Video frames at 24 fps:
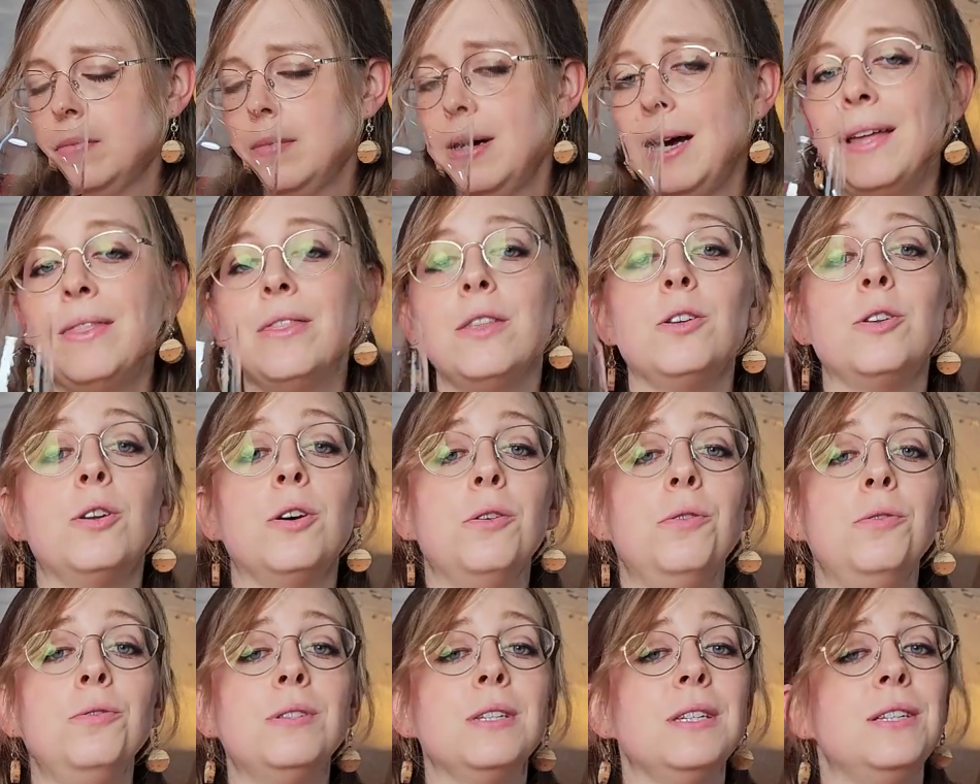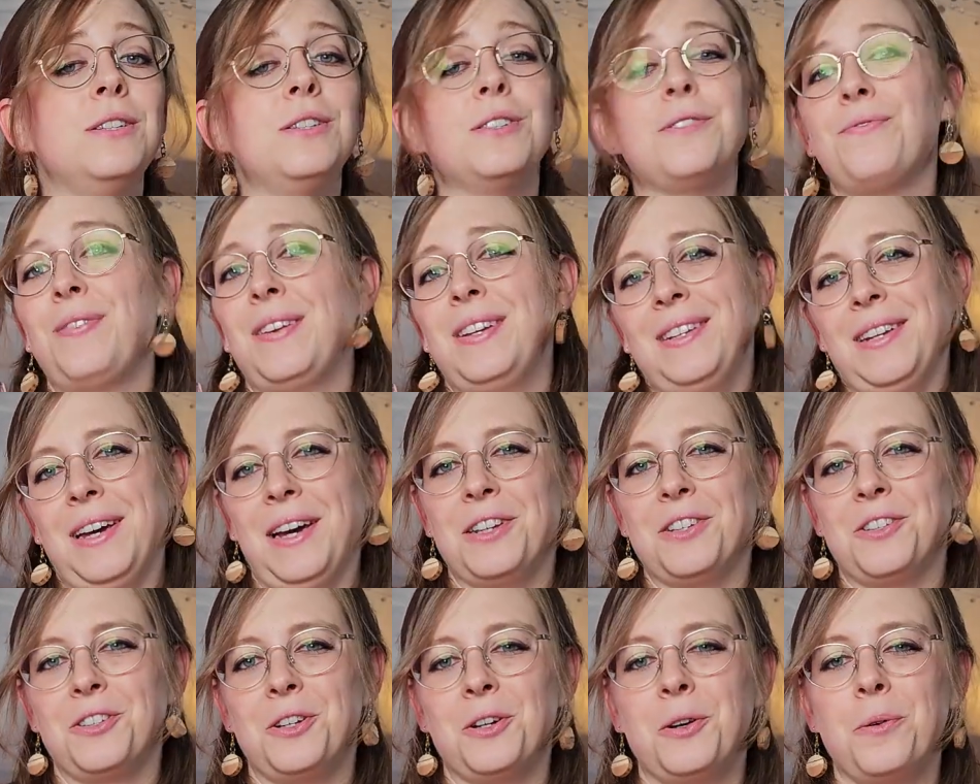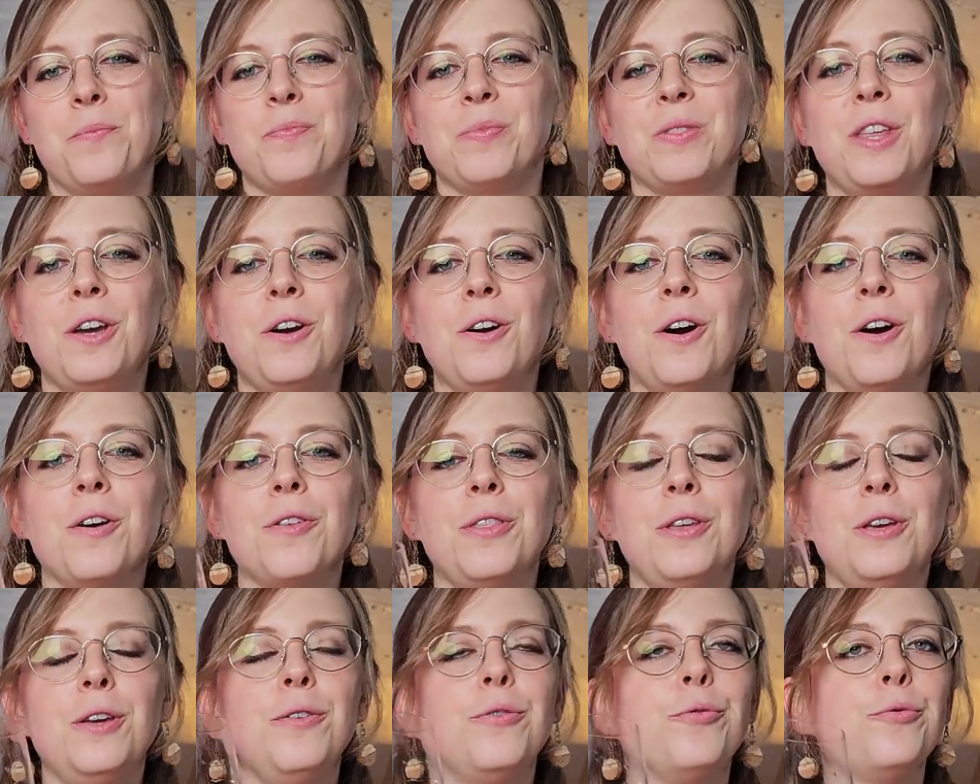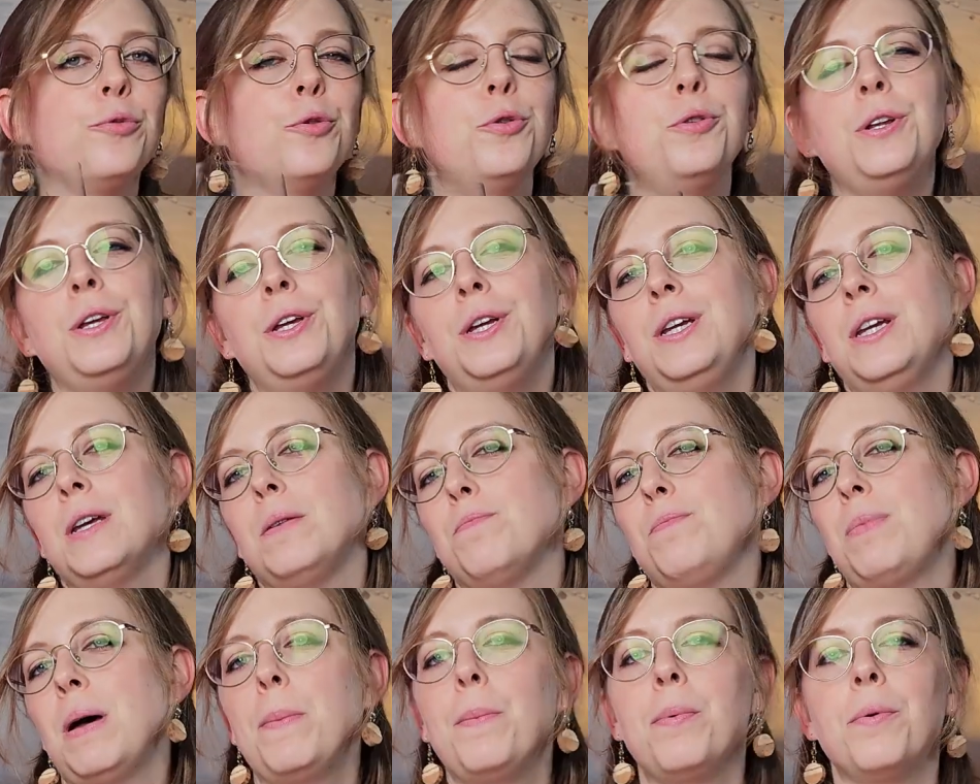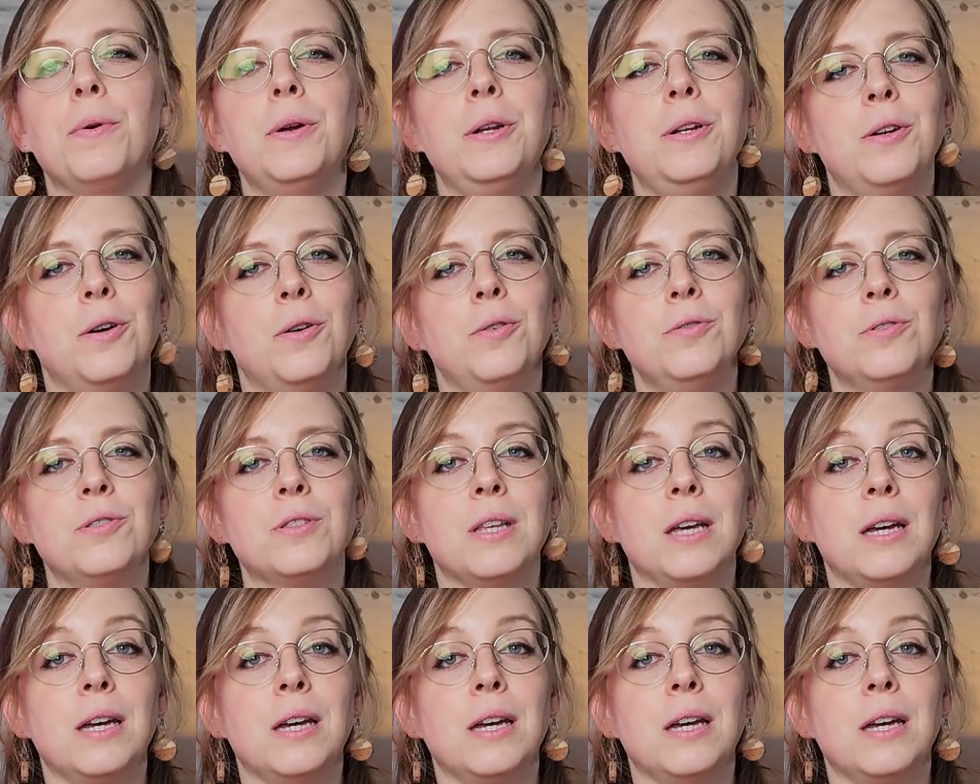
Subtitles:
And the nose is fantastic. There are the fruity and peppery notes